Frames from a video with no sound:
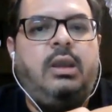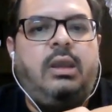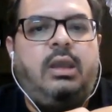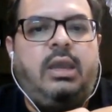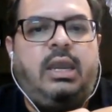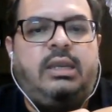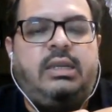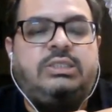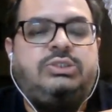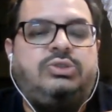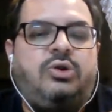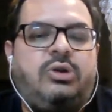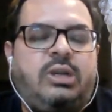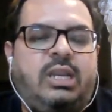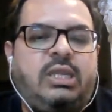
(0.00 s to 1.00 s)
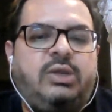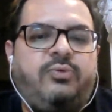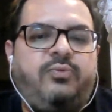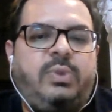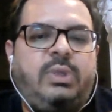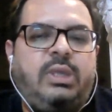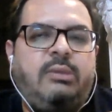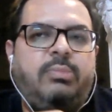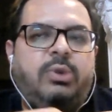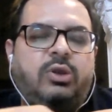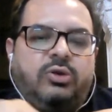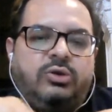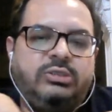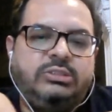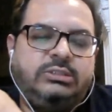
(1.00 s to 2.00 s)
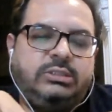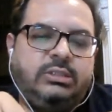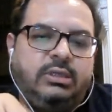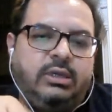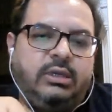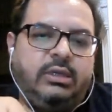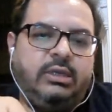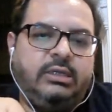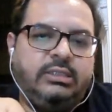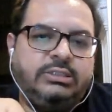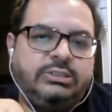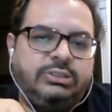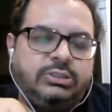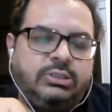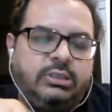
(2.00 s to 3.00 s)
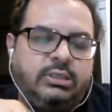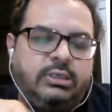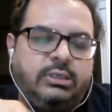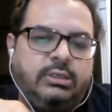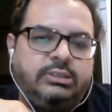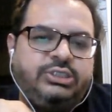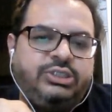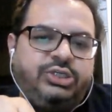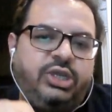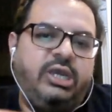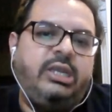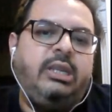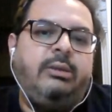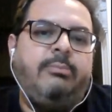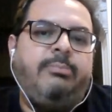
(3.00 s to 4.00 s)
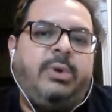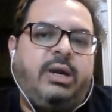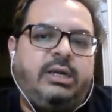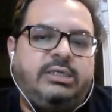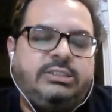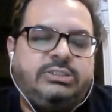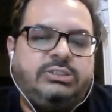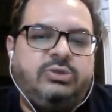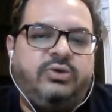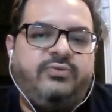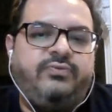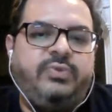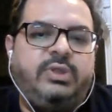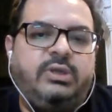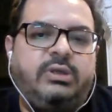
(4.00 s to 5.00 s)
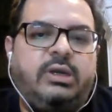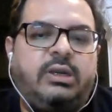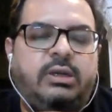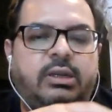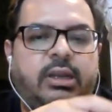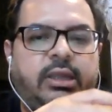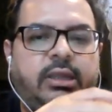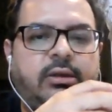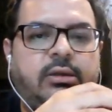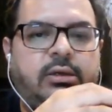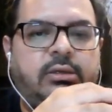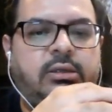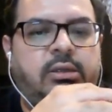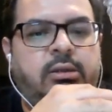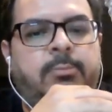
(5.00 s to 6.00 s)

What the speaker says: And it's not like a VM because it is sharing parts of the underlying kernel.